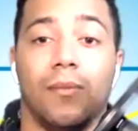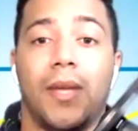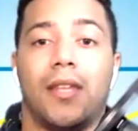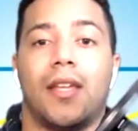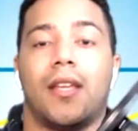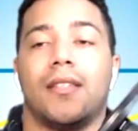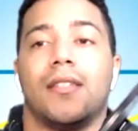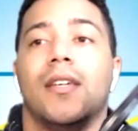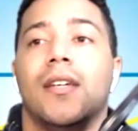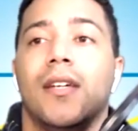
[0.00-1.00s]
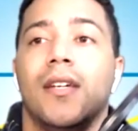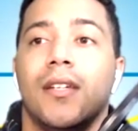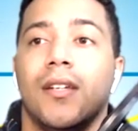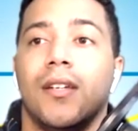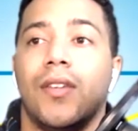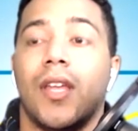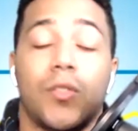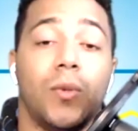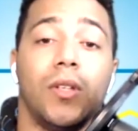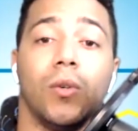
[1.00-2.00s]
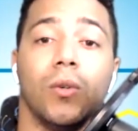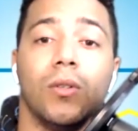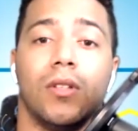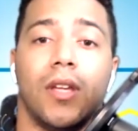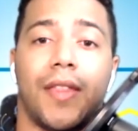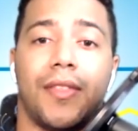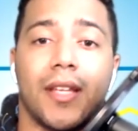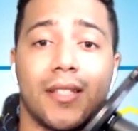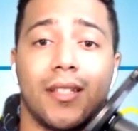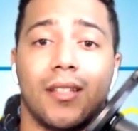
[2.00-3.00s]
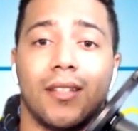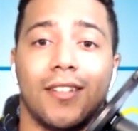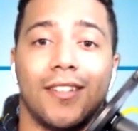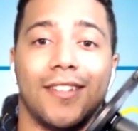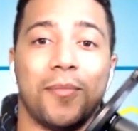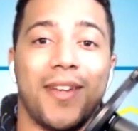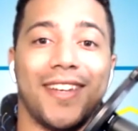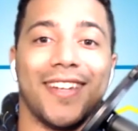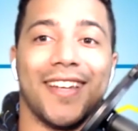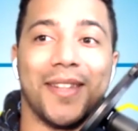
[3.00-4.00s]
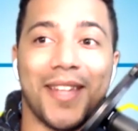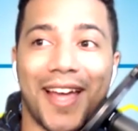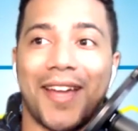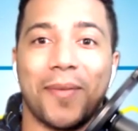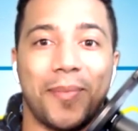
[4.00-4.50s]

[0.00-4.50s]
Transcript: man, that is really cool. I think that's going to make a lot of